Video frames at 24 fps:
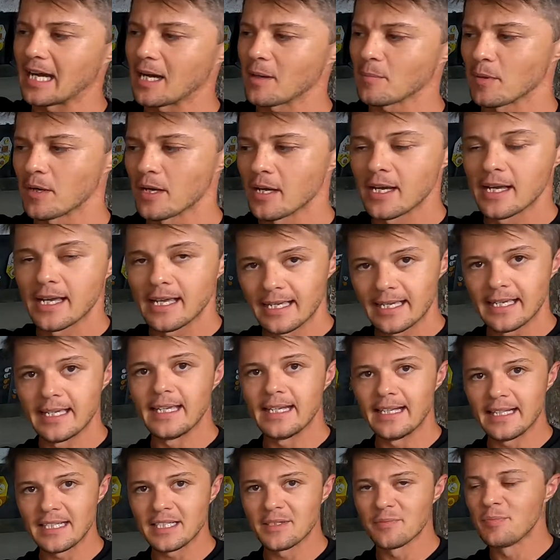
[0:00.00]
up.
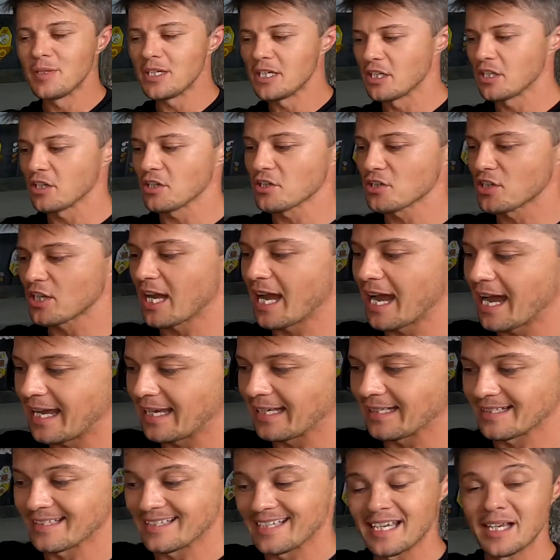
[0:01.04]
It is because I
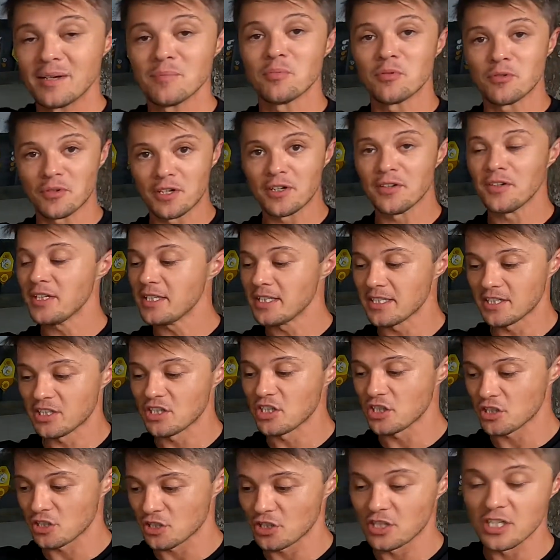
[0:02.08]
temporary, it's
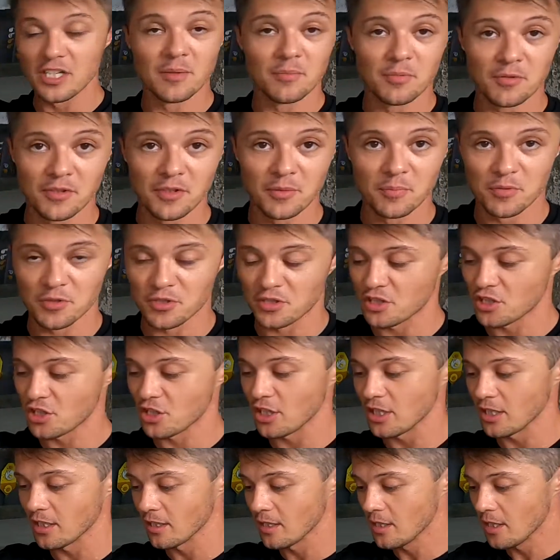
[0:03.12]
just a temporary
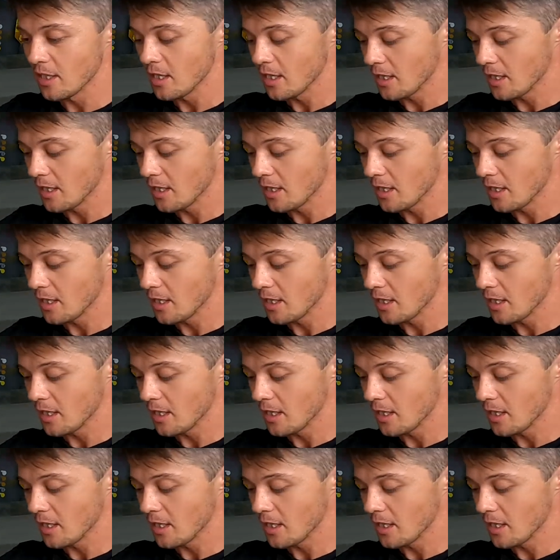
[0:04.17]
positioning.